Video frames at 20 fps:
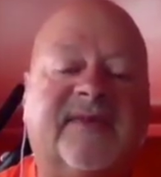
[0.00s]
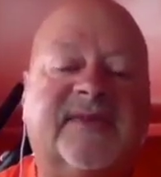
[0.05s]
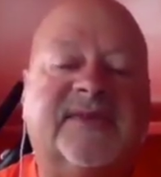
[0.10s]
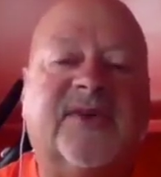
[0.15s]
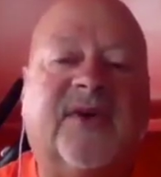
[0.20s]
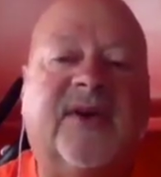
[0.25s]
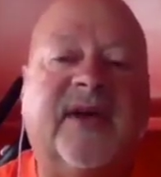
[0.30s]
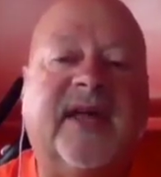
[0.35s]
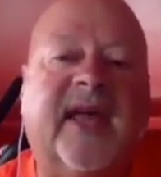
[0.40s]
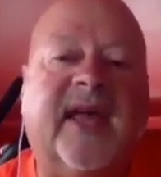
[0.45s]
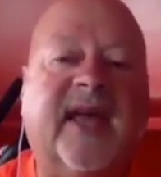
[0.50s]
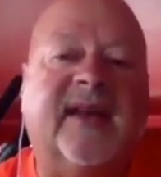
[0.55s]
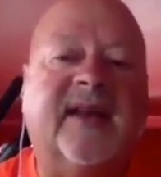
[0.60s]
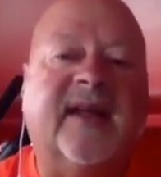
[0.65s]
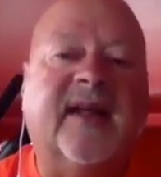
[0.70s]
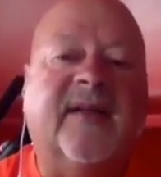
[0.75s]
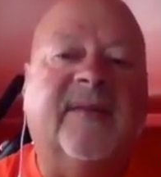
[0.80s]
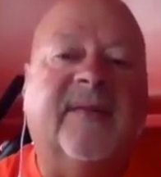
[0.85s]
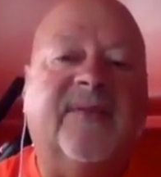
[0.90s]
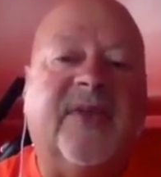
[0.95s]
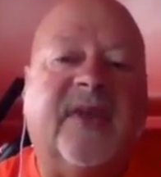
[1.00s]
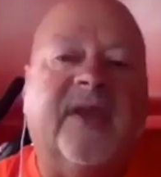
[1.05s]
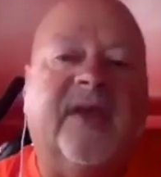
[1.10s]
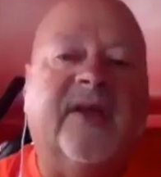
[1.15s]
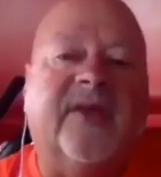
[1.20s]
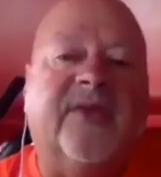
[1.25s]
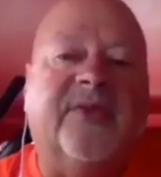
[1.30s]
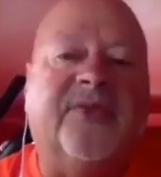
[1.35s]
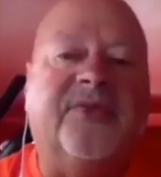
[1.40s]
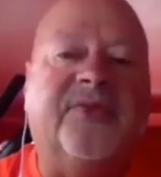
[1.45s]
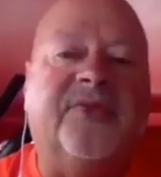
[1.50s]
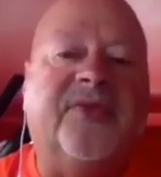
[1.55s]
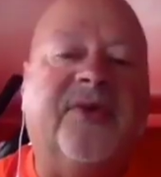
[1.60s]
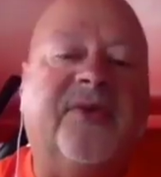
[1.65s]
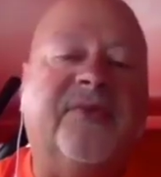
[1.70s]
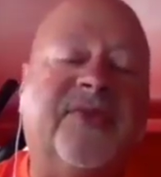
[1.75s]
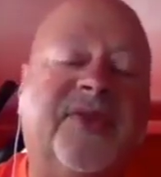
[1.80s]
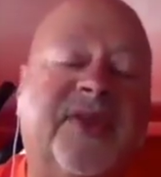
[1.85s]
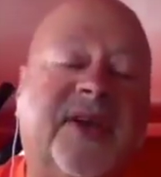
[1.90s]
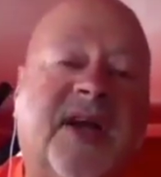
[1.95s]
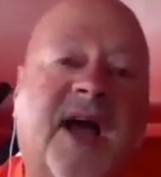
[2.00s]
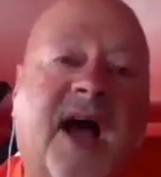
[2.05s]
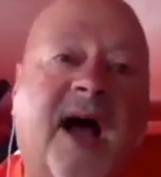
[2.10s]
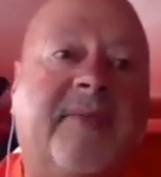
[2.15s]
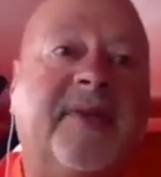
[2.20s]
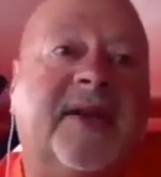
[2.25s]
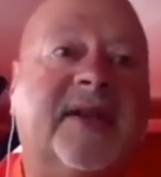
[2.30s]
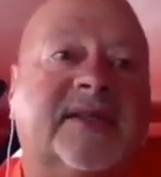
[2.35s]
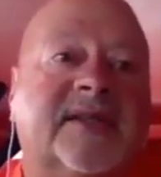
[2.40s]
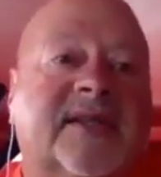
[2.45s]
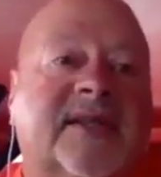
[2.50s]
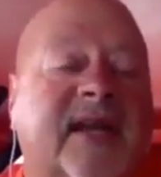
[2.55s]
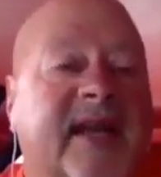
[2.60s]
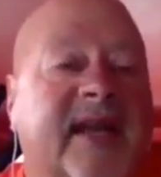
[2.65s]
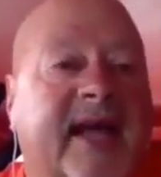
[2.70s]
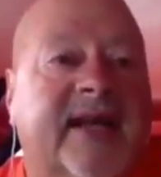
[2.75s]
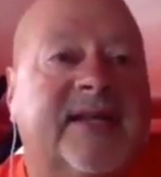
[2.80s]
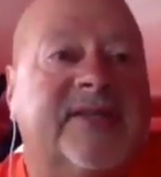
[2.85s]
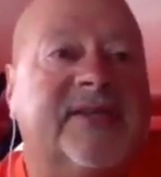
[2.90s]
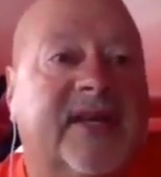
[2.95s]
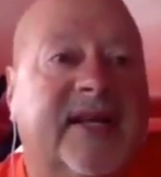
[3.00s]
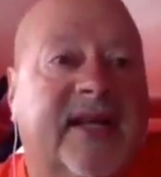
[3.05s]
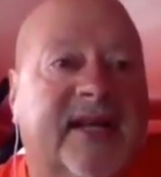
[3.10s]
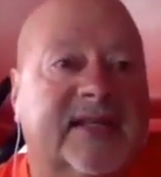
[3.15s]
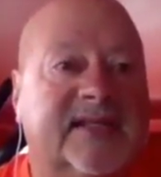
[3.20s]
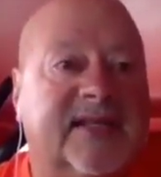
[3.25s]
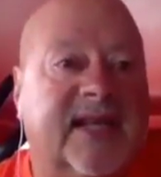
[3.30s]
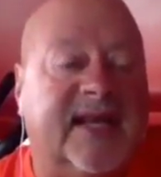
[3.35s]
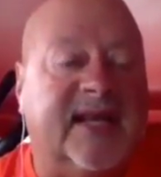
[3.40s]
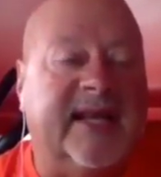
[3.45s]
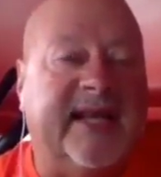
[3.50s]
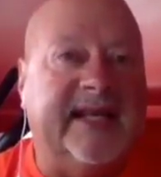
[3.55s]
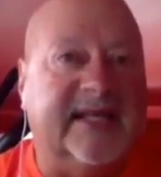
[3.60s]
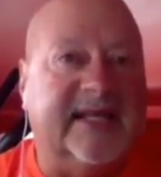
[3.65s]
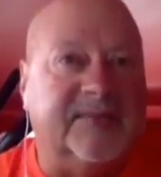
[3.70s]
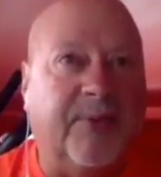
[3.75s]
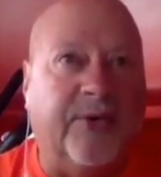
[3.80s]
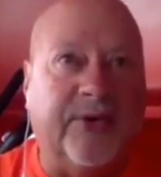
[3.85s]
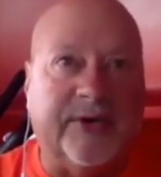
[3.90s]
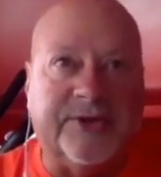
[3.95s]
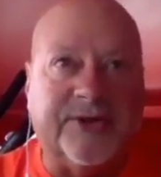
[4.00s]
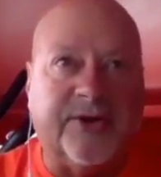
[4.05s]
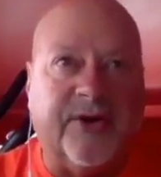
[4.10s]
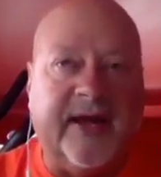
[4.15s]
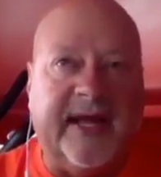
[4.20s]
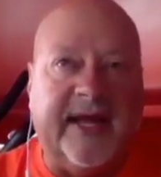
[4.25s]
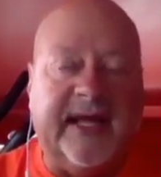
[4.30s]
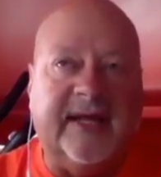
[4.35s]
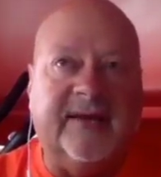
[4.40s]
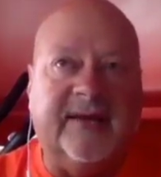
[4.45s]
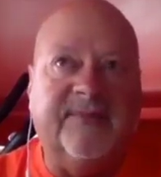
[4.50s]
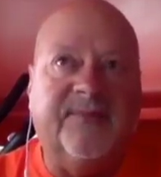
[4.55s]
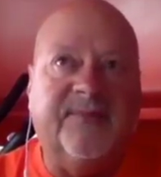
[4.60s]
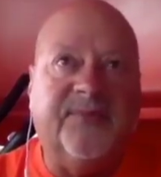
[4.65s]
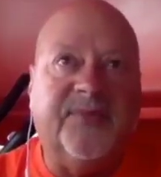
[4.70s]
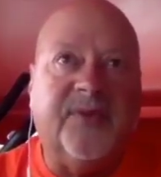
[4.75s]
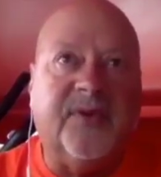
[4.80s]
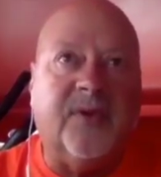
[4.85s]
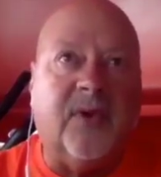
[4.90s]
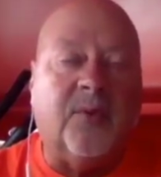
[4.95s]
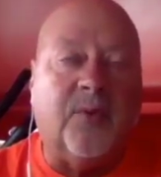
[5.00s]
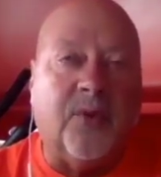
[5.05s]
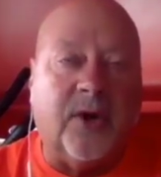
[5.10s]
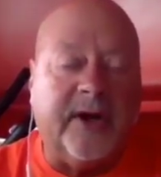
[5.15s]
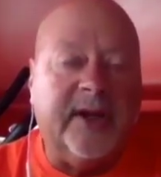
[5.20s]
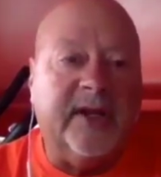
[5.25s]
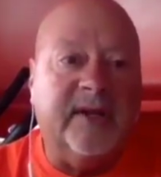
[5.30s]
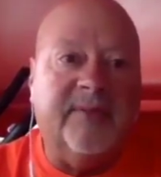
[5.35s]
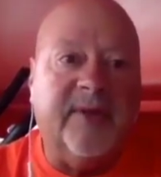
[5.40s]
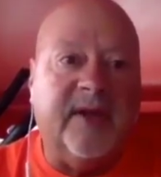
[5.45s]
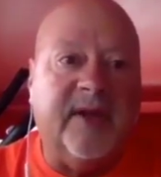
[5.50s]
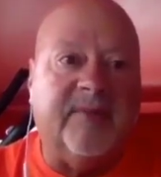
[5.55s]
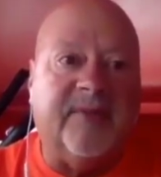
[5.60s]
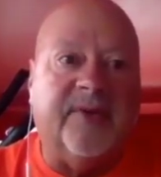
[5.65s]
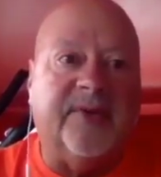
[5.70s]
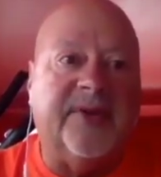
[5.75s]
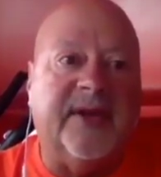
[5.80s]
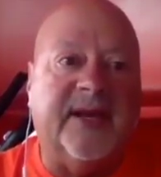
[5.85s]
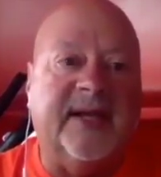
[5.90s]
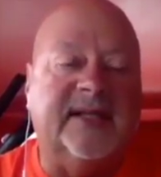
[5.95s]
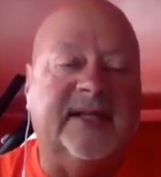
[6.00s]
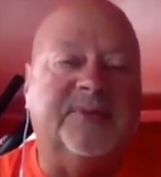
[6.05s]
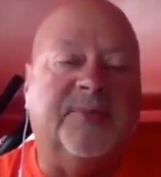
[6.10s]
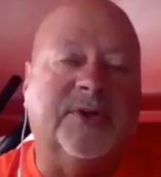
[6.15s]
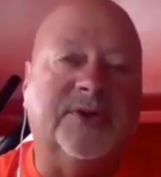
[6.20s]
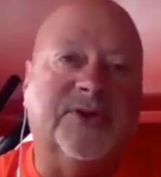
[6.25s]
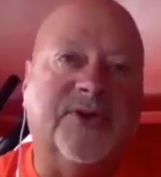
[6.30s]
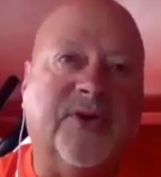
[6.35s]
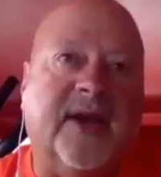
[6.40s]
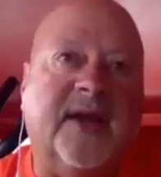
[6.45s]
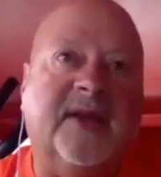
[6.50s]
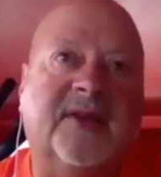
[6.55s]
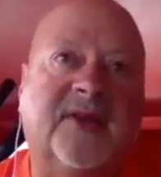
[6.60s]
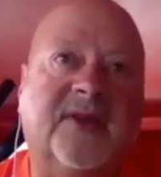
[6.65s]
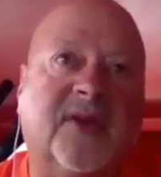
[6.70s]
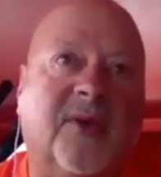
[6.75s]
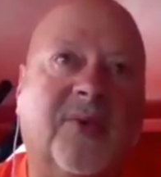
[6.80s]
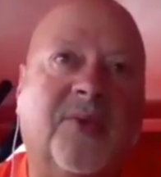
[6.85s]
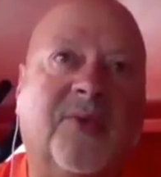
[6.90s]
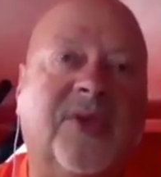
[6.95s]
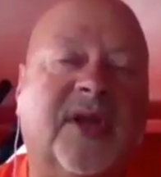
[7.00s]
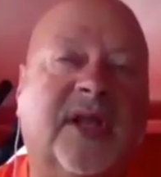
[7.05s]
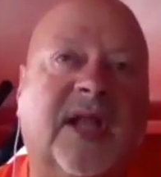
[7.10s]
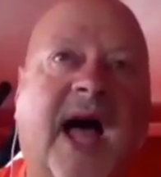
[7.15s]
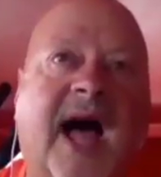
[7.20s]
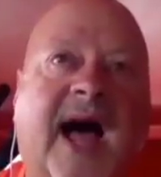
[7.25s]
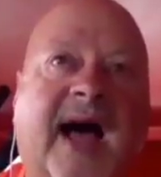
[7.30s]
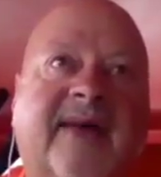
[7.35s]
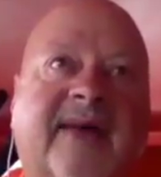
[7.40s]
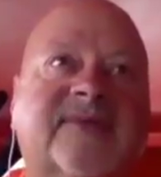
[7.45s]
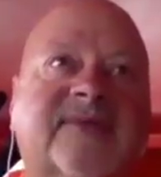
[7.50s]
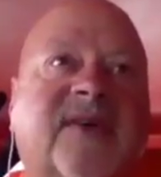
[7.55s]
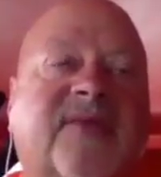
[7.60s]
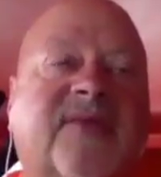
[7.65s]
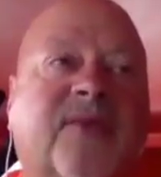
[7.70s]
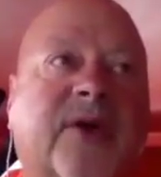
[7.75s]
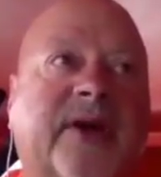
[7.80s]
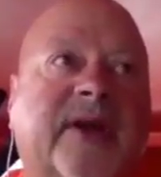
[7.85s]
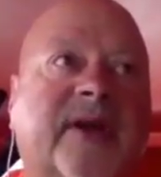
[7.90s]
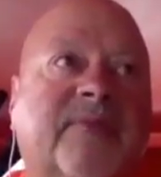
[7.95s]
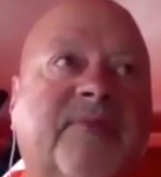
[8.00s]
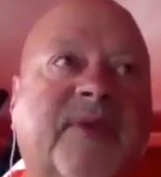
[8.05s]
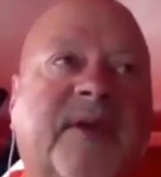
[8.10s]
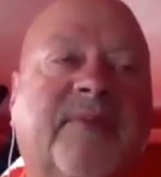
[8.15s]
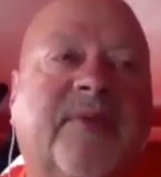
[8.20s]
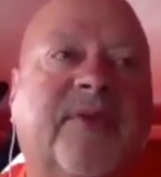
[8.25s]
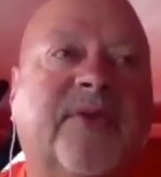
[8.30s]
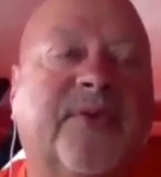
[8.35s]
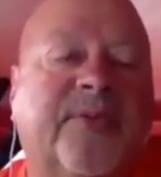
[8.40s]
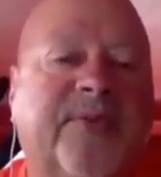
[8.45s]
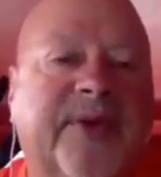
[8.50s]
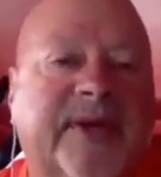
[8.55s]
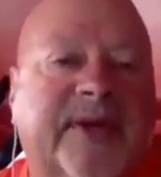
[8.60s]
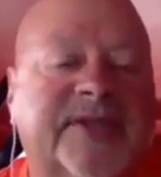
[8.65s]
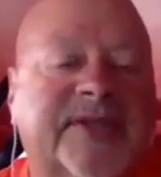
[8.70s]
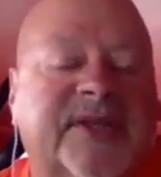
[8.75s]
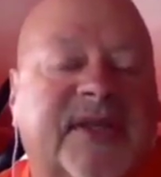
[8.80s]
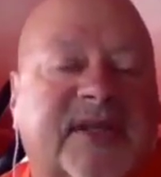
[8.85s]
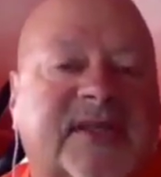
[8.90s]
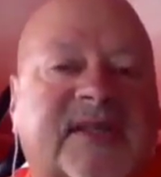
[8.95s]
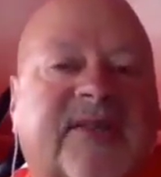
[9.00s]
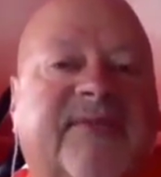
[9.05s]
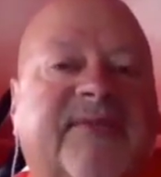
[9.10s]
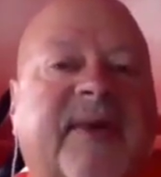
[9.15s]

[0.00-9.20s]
So again, the communist connection is that he's portraying working people, that he's portraying the lives of working people, the richness of